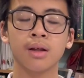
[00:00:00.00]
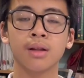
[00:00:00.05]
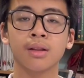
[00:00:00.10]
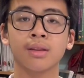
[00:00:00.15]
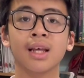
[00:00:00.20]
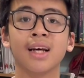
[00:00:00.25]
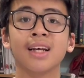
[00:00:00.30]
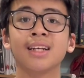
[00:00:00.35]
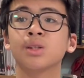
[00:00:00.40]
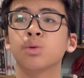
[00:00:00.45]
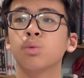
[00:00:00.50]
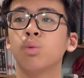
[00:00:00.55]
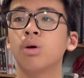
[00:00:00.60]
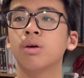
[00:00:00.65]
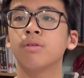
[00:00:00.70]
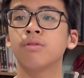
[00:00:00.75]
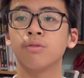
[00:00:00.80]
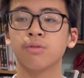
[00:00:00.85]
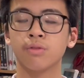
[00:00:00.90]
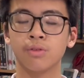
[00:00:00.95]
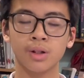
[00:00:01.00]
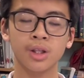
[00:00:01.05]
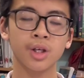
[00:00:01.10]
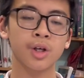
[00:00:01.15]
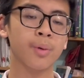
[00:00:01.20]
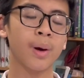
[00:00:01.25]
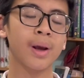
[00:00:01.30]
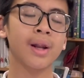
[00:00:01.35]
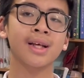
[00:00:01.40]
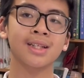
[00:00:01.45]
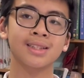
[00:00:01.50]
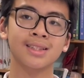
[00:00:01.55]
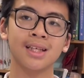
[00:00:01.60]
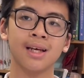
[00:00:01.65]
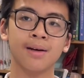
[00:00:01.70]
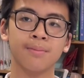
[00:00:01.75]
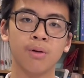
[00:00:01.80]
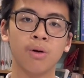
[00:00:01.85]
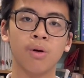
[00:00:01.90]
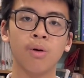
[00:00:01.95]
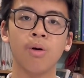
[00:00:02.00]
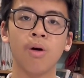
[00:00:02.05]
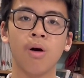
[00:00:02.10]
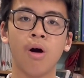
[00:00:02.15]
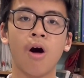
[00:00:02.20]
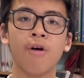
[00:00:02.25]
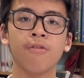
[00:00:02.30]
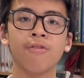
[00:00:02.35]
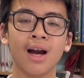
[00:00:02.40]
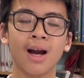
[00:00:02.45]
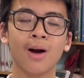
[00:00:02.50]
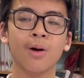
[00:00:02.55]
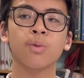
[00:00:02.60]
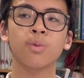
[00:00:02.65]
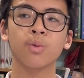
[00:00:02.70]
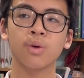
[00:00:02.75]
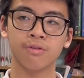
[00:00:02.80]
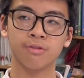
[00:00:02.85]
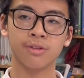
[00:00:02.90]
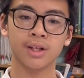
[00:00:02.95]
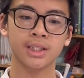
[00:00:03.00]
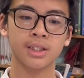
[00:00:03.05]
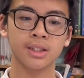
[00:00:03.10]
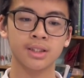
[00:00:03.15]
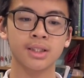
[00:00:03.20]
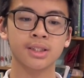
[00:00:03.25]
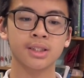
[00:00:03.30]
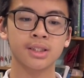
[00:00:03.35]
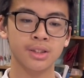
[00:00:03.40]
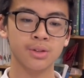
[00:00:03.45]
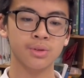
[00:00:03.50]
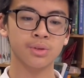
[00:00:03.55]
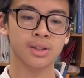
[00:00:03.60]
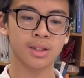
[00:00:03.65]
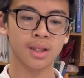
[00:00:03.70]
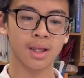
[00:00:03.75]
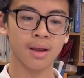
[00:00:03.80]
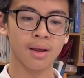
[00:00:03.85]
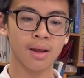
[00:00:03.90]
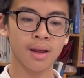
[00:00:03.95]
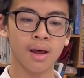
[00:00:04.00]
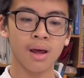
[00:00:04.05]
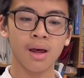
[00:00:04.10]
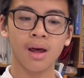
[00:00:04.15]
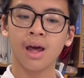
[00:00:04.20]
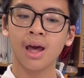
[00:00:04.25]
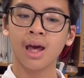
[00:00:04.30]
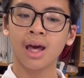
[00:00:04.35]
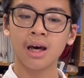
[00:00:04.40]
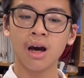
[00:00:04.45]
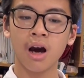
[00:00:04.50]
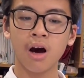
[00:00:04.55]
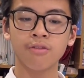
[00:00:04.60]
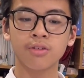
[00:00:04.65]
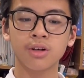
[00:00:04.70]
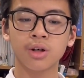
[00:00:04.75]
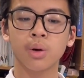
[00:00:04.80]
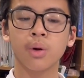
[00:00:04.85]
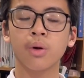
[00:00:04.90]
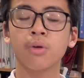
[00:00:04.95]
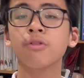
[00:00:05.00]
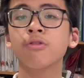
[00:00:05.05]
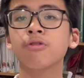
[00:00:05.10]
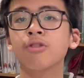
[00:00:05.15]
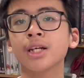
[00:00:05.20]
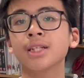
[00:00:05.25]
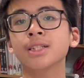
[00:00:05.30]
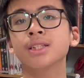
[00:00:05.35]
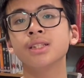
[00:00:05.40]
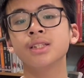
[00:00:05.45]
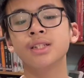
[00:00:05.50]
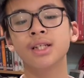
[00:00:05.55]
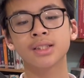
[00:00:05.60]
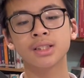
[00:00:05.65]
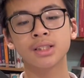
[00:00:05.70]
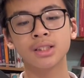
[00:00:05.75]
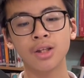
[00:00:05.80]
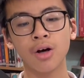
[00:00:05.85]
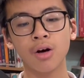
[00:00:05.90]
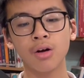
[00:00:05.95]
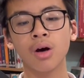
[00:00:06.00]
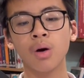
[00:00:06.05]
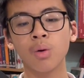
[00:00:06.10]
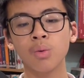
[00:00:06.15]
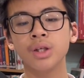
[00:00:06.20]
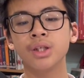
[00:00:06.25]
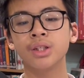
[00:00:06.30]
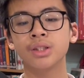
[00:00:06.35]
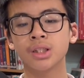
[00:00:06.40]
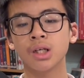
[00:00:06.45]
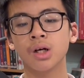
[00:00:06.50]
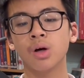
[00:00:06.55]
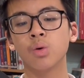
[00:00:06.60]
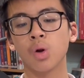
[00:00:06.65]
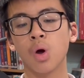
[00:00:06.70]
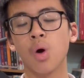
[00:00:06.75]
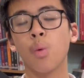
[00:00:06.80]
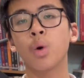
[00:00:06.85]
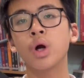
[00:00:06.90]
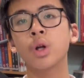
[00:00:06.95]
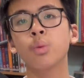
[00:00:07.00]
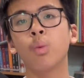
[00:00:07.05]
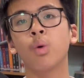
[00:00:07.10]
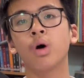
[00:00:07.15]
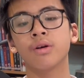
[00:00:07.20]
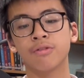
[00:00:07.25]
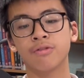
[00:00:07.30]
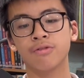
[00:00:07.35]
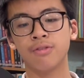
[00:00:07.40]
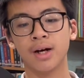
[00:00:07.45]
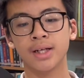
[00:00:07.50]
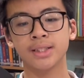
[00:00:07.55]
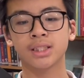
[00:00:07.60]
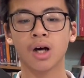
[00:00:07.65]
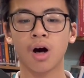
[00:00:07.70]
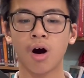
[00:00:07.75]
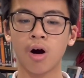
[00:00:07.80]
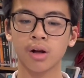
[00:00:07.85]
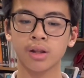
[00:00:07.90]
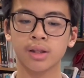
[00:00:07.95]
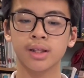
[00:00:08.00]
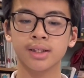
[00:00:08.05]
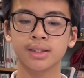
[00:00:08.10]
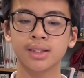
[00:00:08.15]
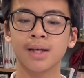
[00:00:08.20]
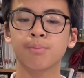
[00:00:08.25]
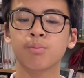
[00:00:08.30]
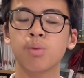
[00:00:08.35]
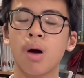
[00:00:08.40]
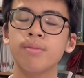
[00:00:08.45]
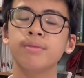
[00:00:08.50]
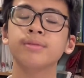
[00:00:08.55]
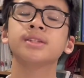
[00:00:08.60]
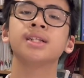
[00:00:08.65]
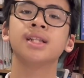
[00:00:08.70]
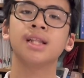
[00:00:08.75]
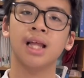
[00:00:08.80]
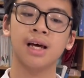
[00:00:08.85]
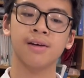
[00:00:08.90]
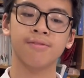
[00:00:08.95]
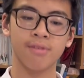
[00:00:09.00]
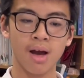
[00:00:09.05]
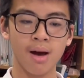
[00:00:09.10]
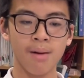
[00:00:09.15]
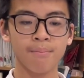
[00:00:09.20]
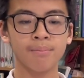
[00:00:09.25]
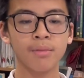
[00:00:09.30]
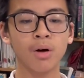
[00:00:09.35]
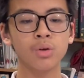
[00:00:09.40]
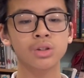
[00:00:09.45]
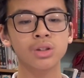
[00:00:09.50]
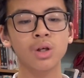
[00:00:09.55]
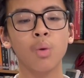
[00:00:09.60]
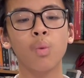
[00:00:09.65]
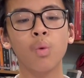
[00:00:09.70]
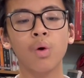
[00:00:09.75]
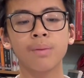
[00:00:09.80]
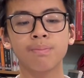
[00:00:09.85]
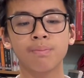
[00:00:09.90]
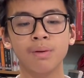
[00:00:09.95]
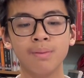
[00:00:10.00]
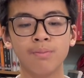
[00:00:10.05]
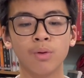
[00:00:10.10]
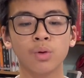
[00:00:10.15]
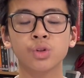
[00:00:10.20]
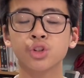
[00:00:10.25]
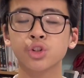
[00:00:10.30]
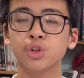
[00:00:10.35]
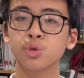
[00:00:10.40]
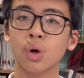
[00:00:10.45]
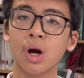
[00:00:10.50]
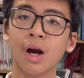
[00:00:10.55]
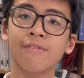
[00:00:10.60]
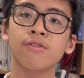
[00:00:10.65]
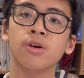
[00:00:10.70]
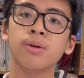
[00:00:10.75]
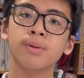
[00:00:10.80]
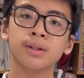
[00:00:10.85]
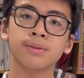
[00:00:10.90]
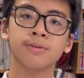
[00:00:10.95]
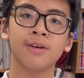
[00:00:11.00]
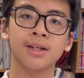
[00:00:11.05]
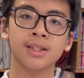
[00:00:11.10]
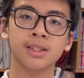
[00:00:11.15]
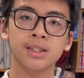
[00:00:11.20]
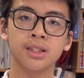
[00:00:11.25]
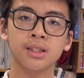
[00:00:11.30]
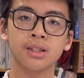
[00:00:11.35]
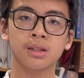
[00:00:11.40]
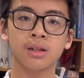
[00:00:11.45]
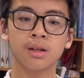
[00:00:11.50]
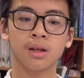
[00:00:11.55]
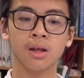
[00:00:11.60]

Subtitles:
That is one really great example of how reflection is used. However, reflection is not only shown when one finds hardness and problems in life, but also when people strive for perfection.